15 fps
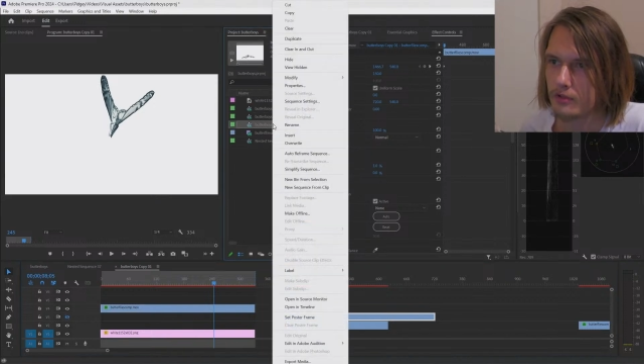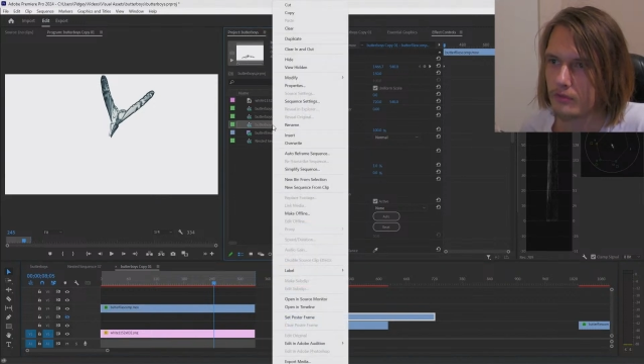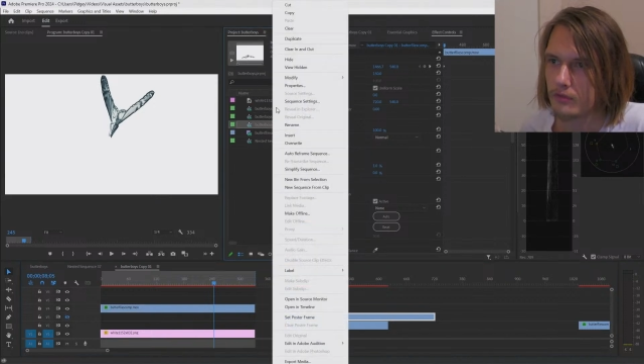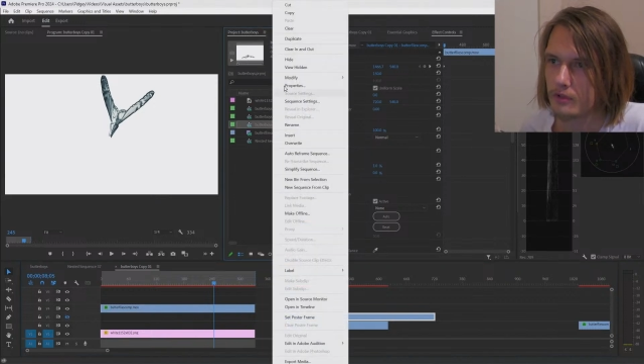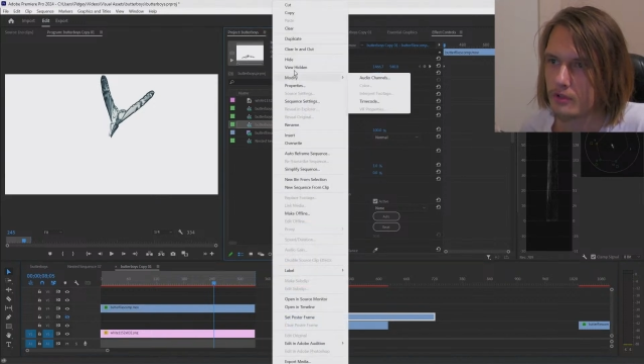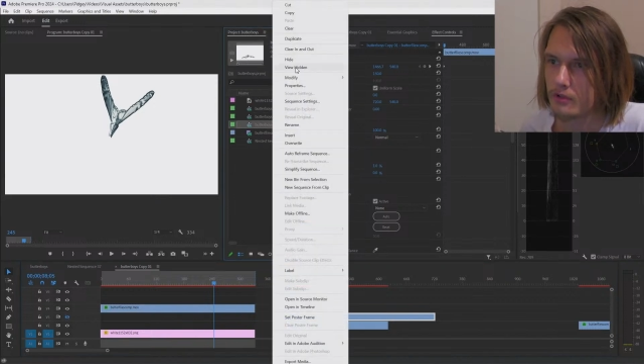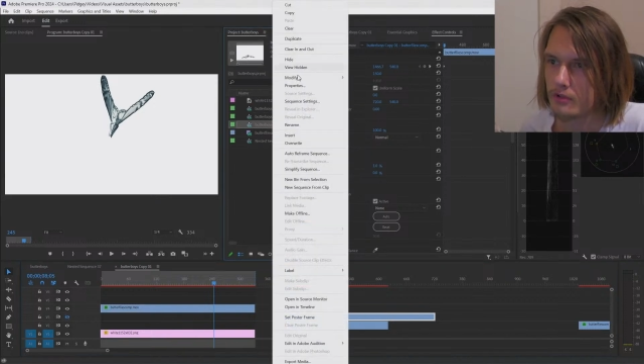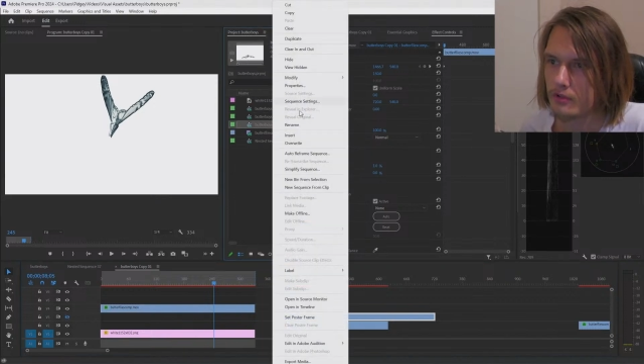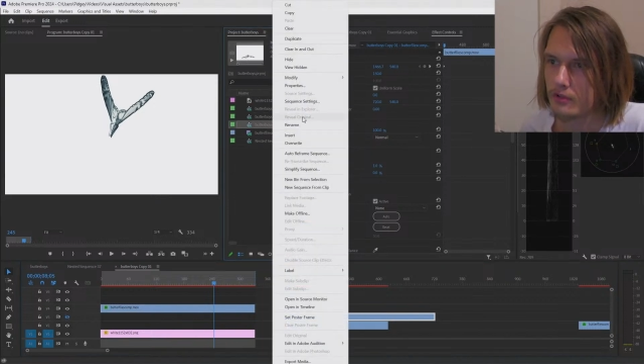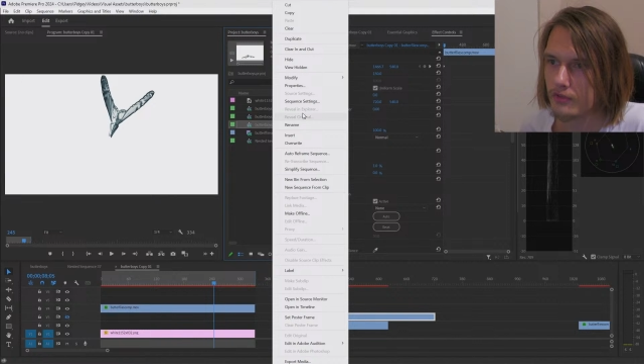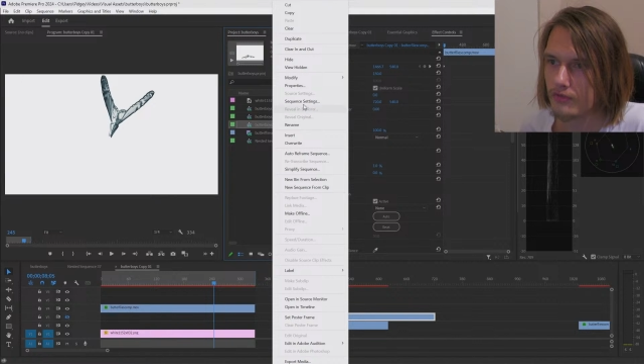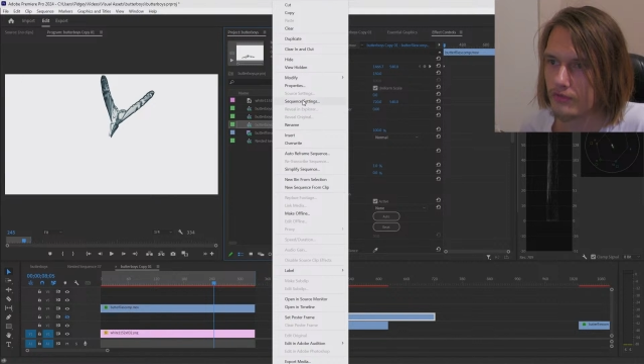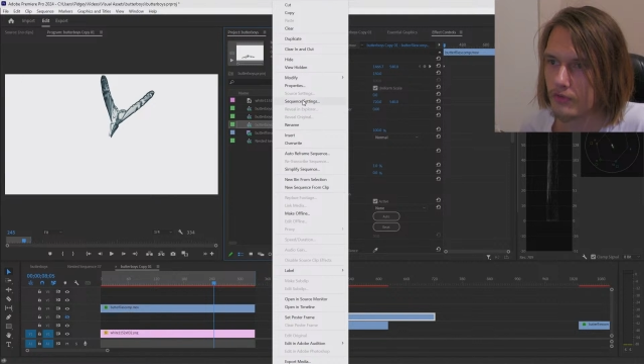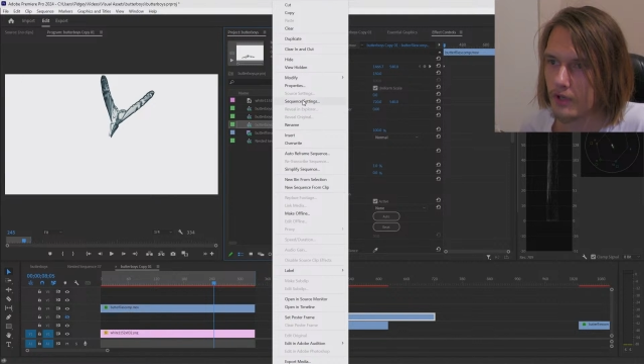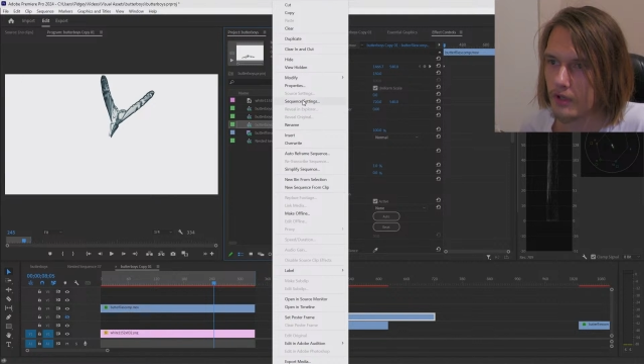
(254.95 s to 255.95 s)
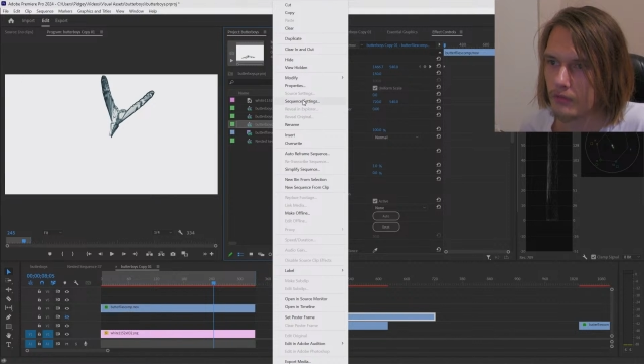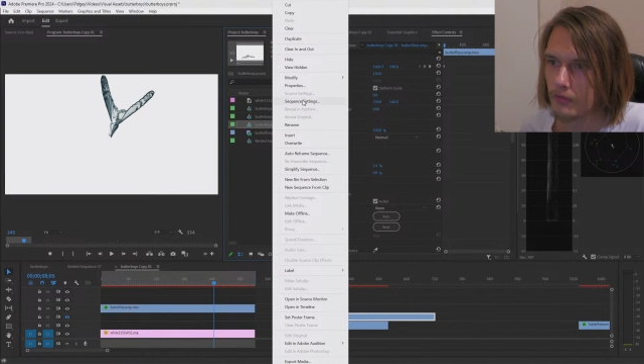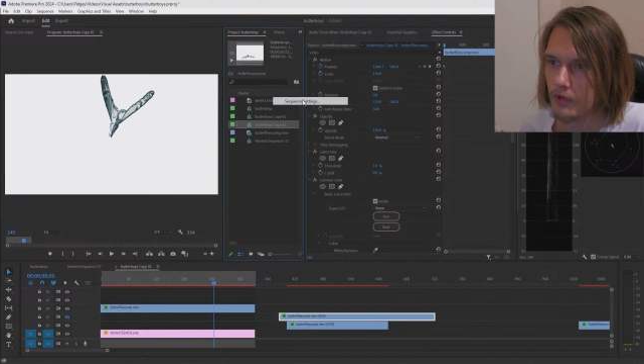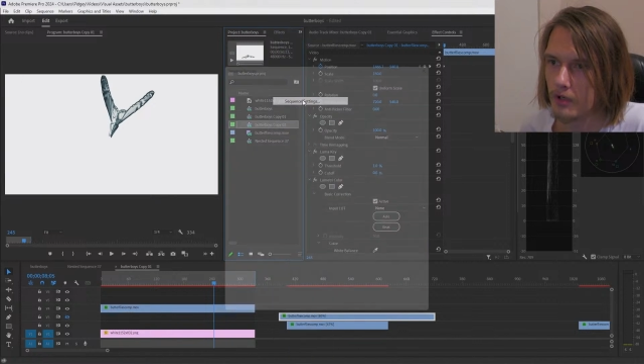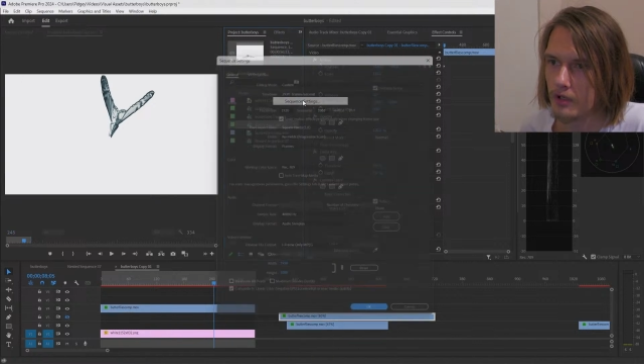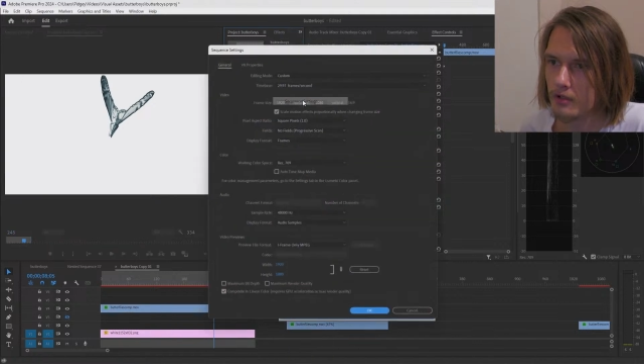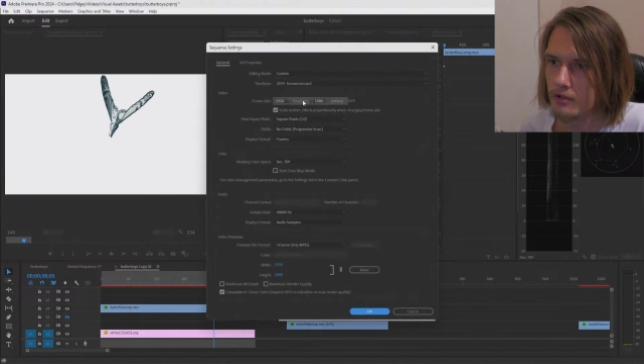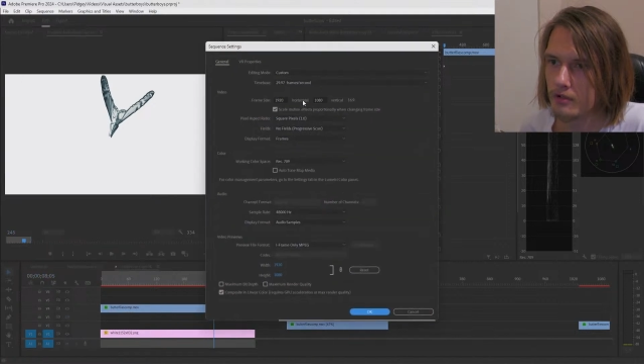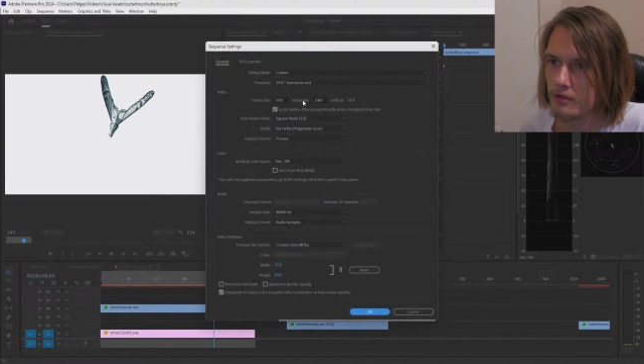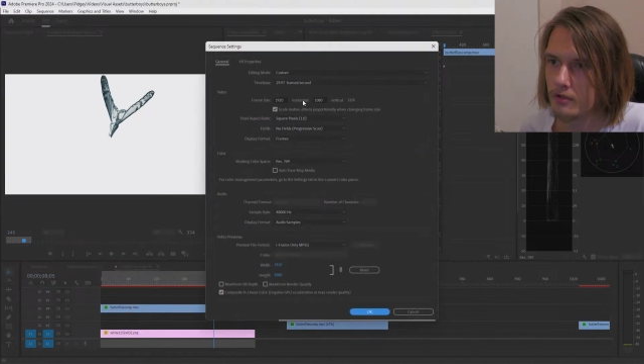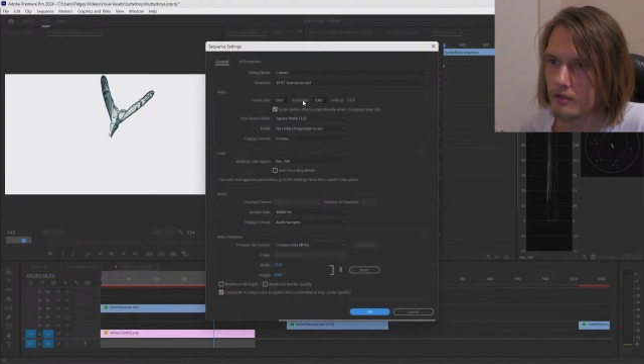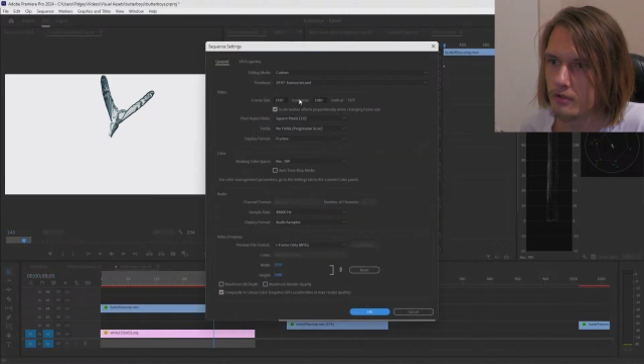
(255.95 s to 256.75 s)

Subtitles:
reduce the frame rate,